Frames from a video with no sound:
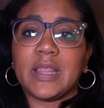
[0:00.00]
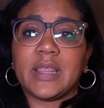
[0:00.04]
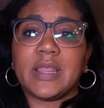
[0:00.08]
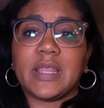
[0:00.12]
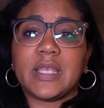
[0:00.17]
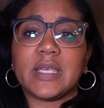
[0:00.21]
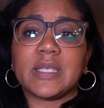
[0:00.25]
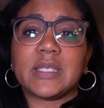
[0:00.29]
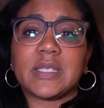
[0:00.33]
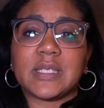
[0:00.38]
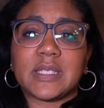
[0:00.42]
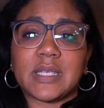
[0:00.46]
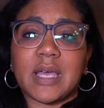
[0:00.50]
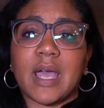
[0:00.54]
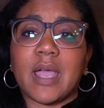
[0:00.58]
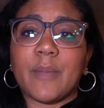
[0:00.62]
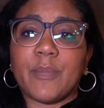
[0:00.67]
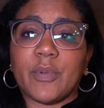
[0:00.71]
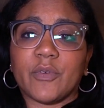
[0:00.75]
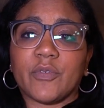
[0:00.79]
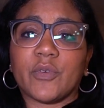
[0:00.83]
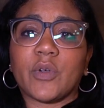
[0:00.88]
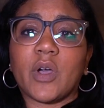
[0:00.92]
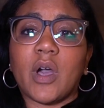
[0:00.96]
This
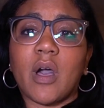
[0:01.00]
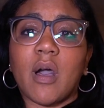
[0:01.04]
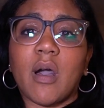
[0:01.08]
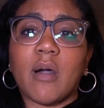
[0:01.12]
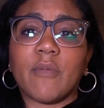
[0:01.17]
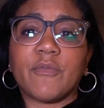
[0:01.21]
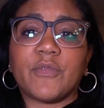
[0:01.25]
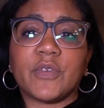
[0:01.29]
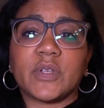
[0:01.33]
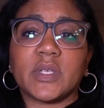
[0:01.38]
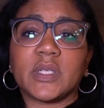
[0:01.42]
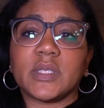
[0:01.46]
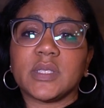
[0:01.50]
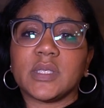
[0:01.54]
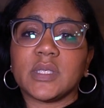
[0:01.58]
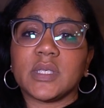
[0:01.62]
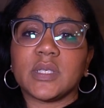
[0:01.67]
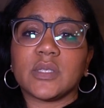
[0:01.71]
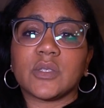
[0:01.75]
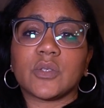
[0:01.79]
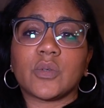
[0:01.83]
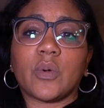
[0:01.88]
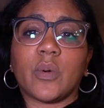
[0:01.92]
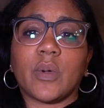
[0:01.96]
type of confidence
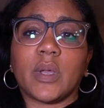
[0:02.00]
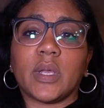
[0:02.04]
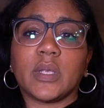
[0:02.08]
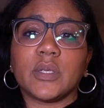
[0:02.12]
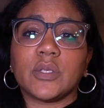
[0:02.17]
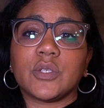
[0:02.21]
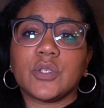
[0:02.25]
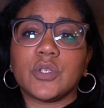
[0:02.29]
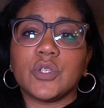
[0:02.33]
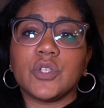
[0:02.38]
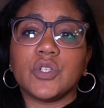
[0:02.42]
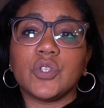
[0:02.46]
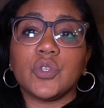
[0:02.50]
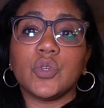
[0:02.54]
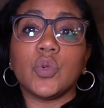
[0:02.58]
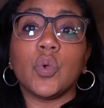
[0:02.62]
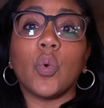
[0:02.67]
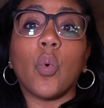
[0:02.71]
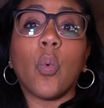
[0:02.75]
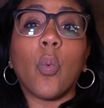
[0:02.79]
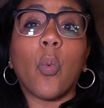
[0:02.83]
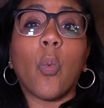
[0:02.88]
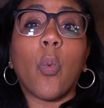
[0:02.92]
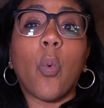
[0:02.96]
is going to do
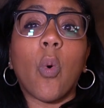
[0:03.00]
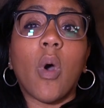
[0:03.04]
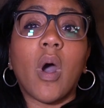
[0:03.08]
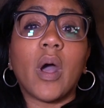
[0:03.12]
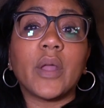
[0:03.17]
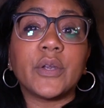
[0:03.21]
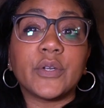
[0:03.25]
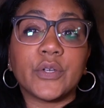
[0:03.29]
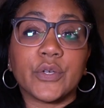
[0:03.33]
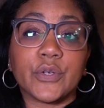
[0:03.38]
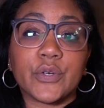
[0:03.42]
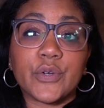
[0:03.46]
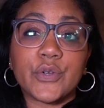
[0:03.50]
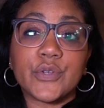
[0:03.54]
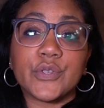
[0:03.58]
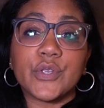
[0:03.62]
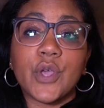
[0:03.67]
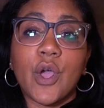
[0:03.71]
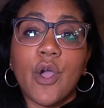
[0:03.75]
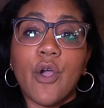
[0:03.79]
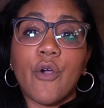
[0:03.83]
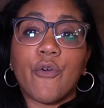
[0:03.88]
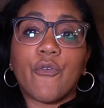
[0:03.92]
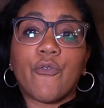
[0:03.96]
wonders
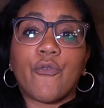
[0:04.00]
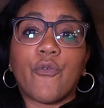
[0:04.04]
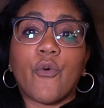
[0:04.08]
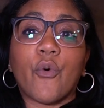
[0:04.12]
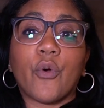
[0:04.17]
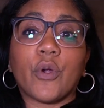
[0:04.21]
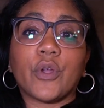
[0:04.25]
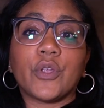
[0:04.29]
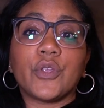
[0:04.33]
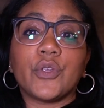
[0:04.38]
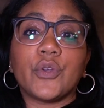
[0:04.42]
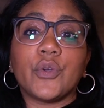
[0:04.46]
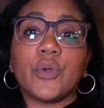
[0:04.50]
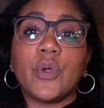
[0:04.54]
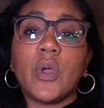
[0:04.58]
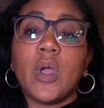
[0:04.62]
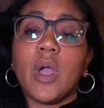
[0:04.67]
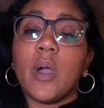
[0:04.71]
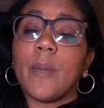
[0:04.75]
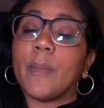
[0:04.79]
for you,